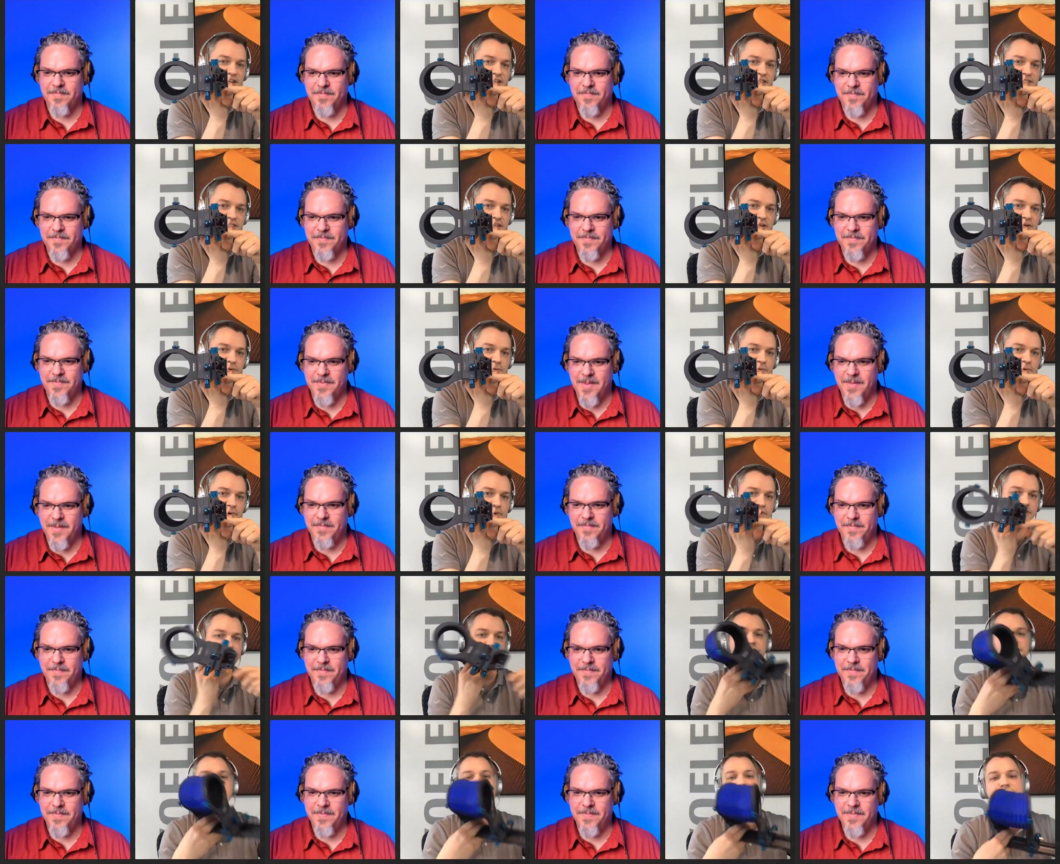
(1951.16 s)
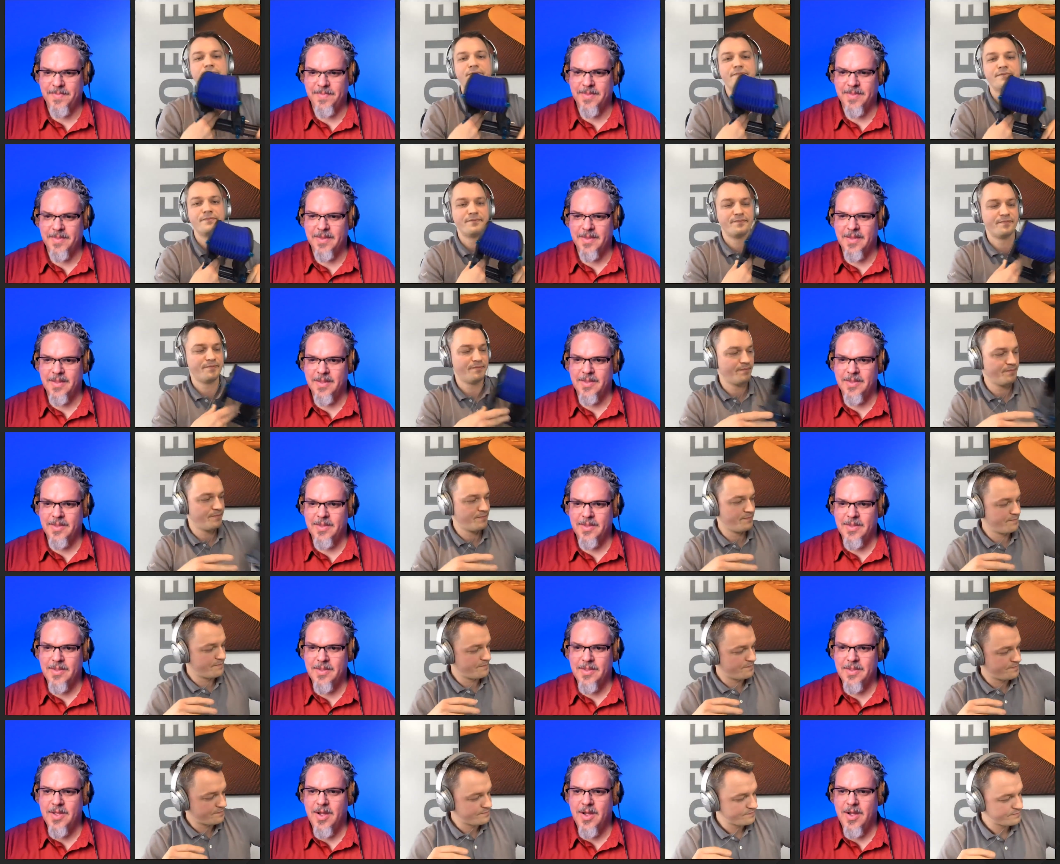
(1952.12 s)
Speaker 1: Exactly. That's, yeah, that's how it works.
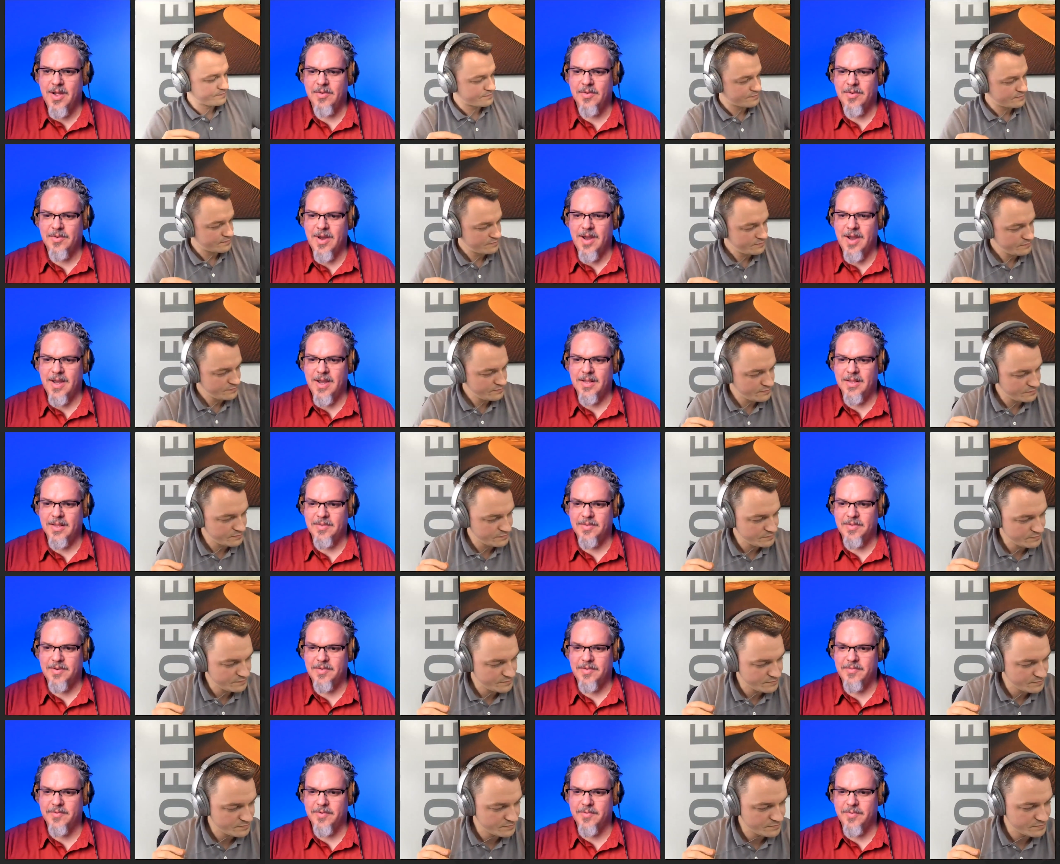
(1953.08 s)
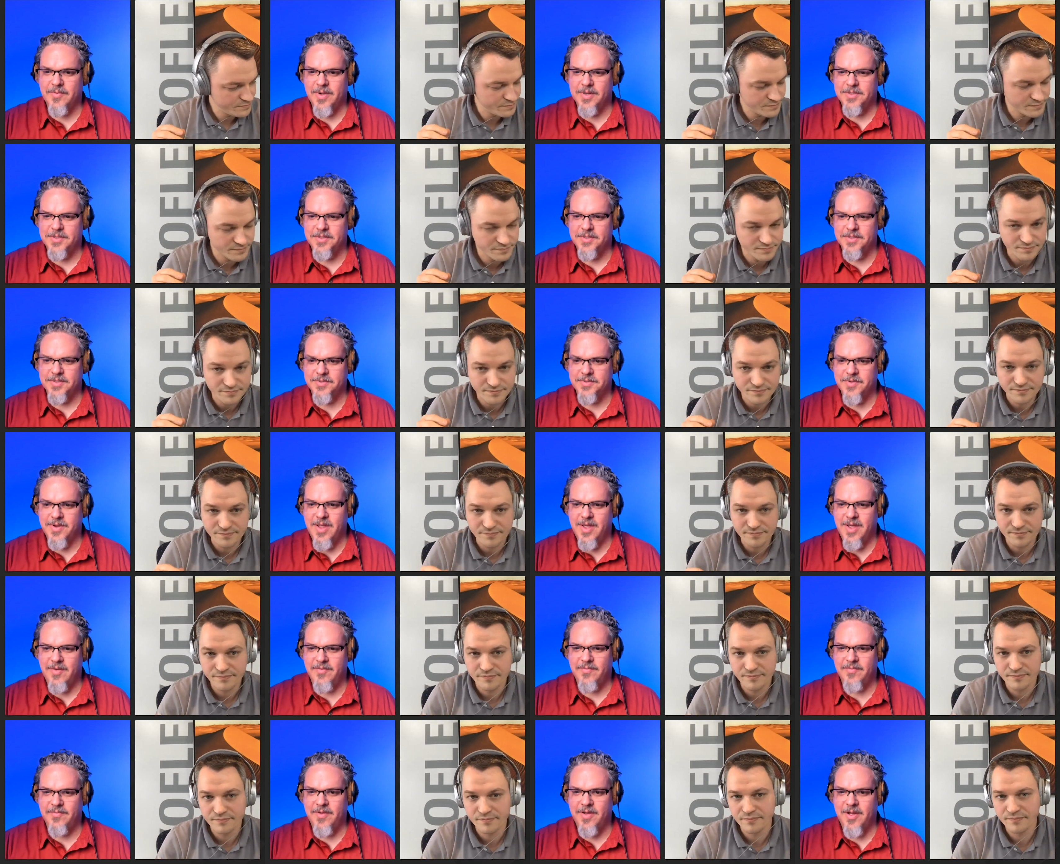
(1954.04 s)
Yep. All right. What
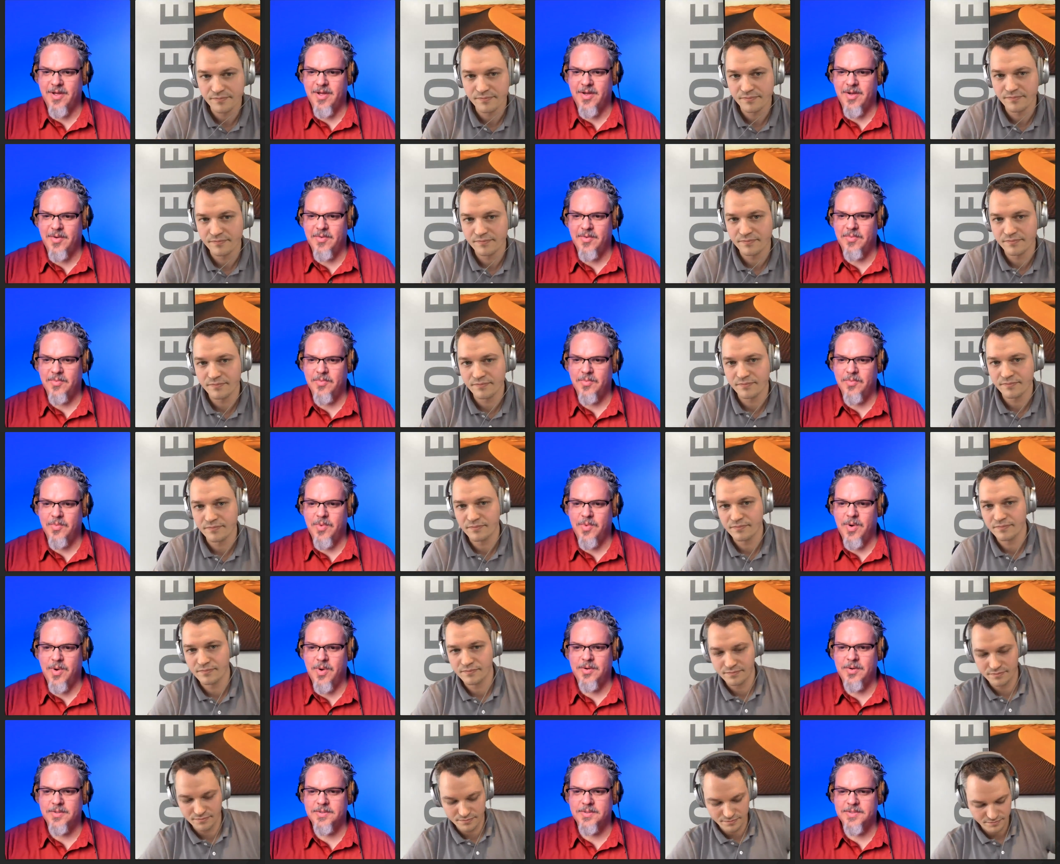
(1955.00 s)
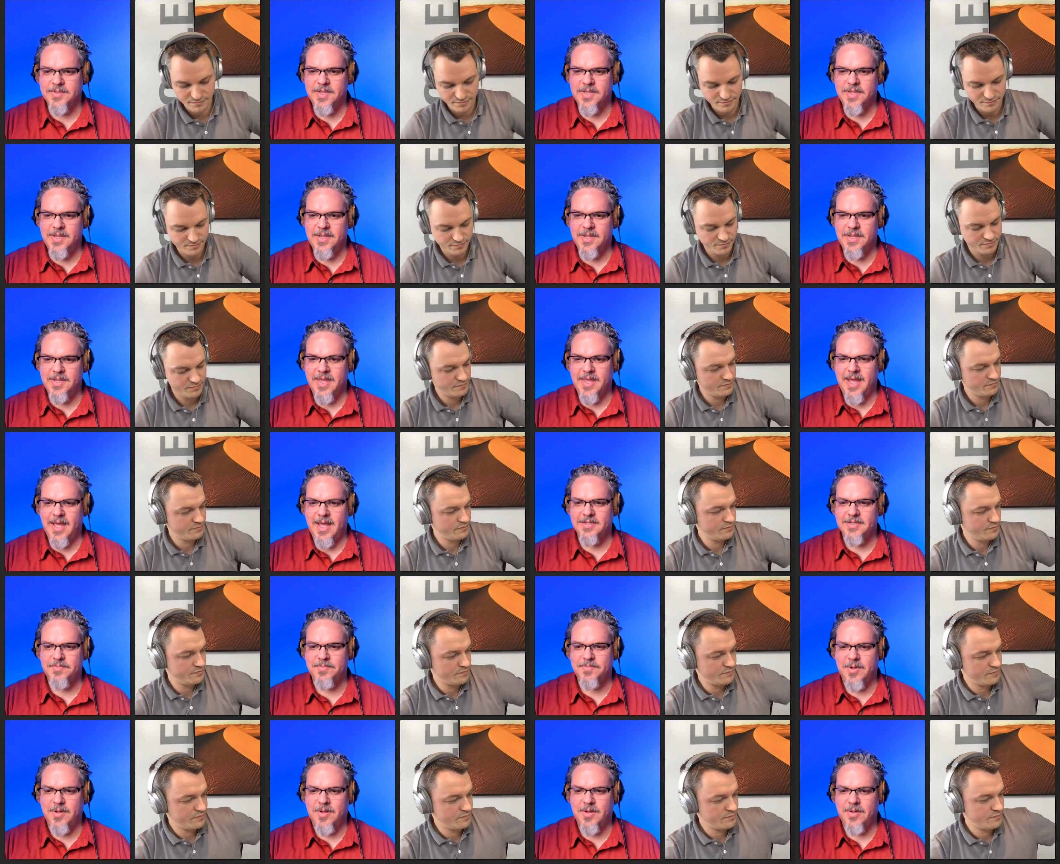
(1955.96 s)
other questions we have? Uh, where
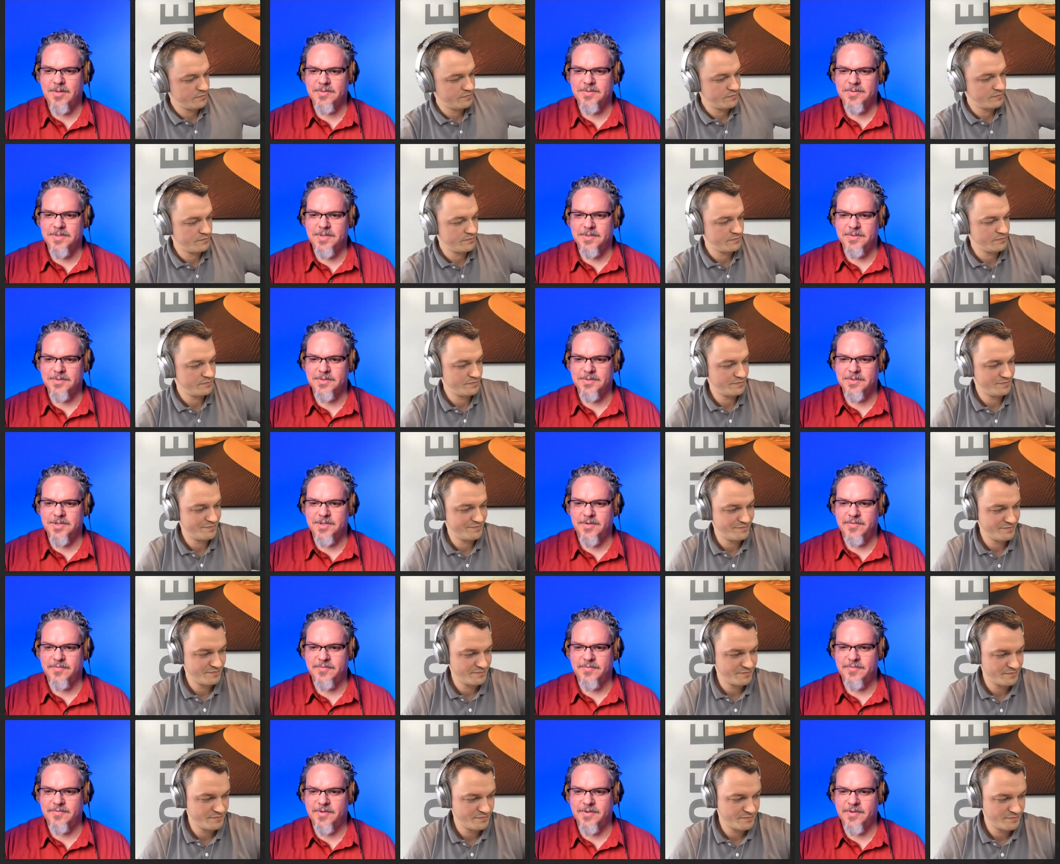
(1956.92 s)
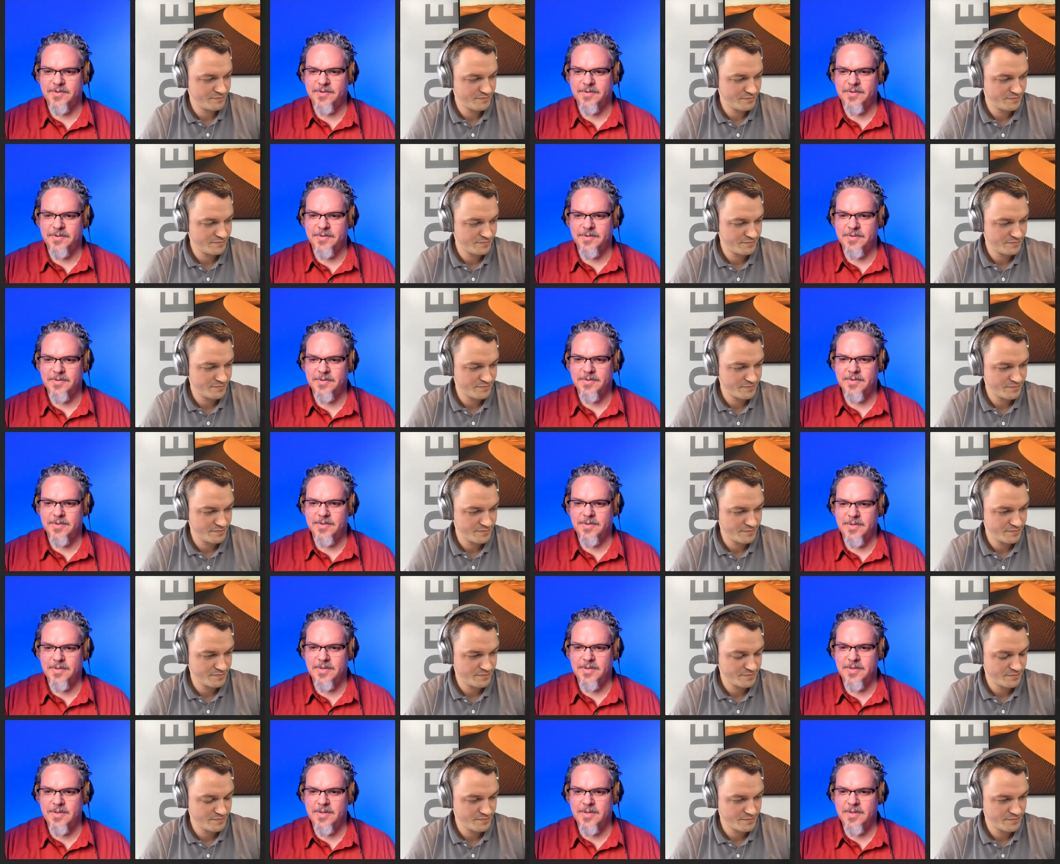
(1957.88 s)
is the CASTBAL tilt
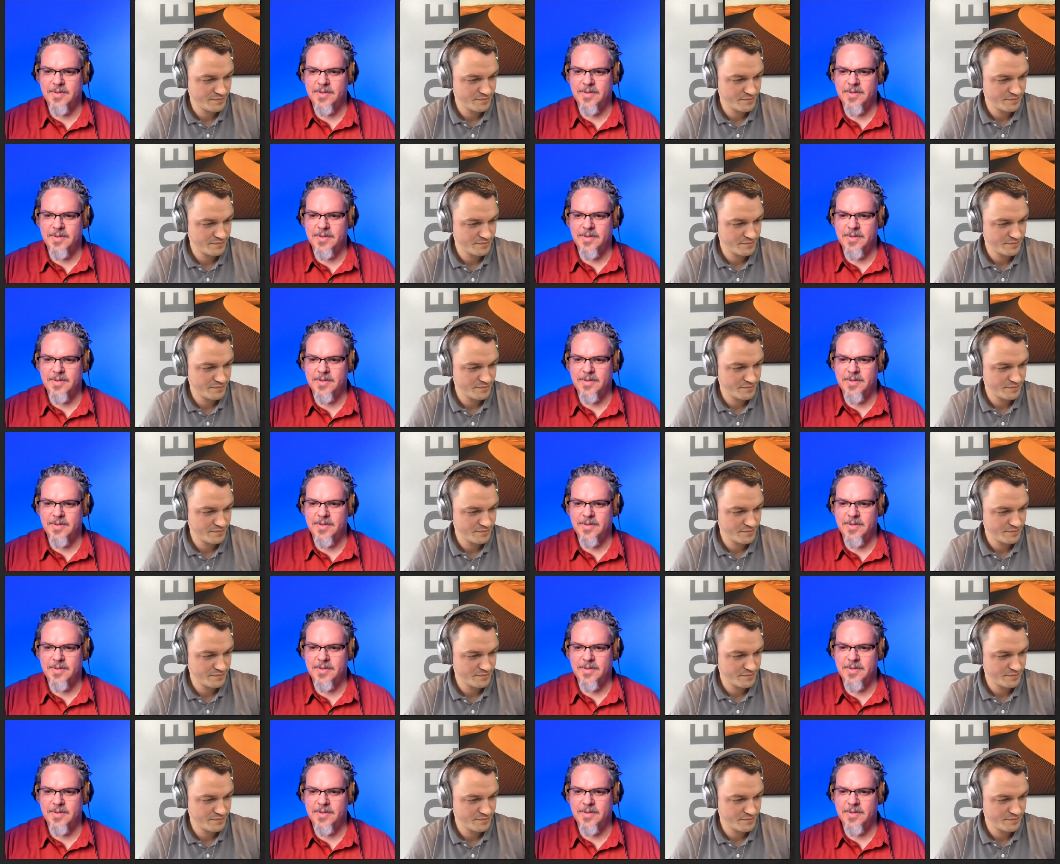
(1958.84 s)
shift?